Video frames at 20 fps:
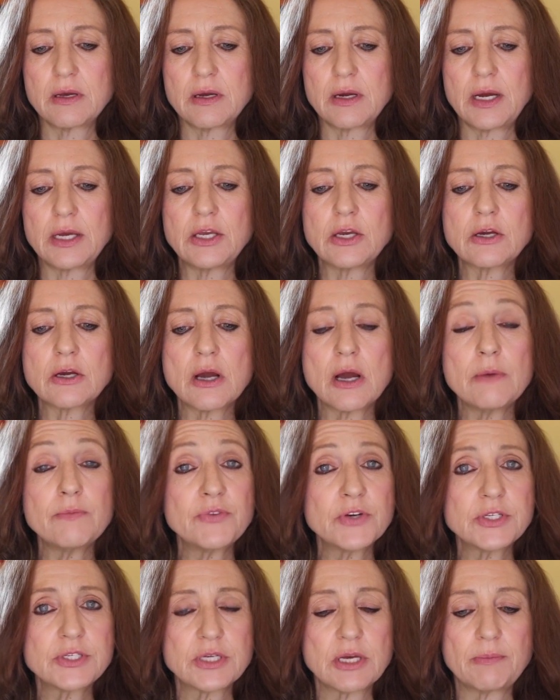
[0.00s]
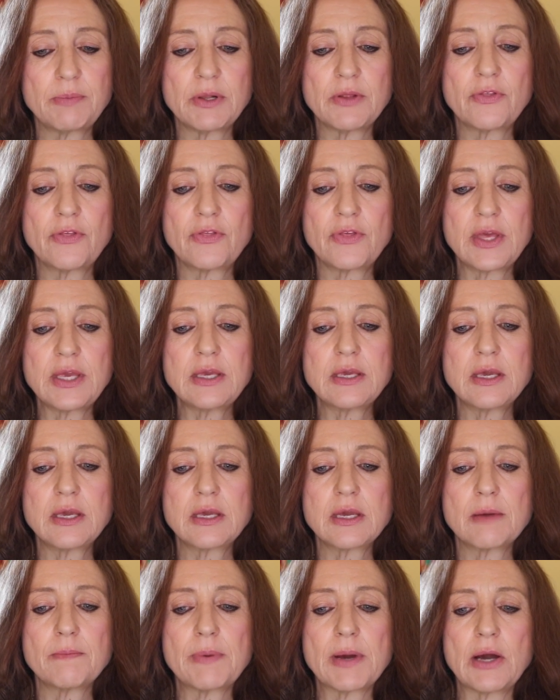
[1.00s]
Are you comfortable
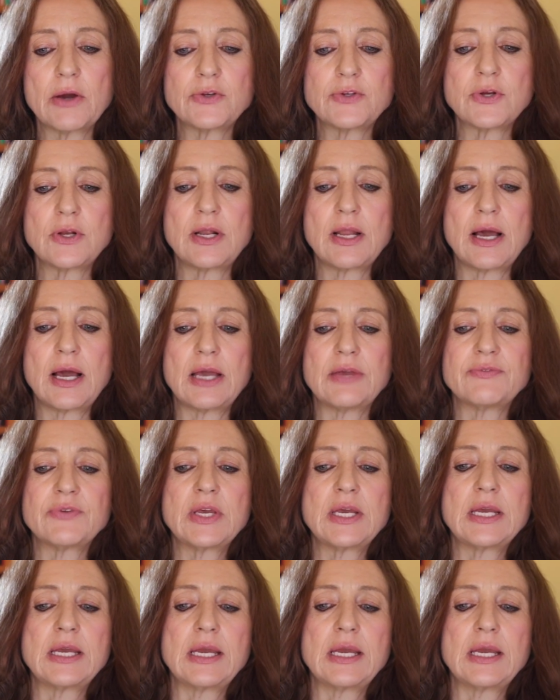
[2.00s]
thinking about your life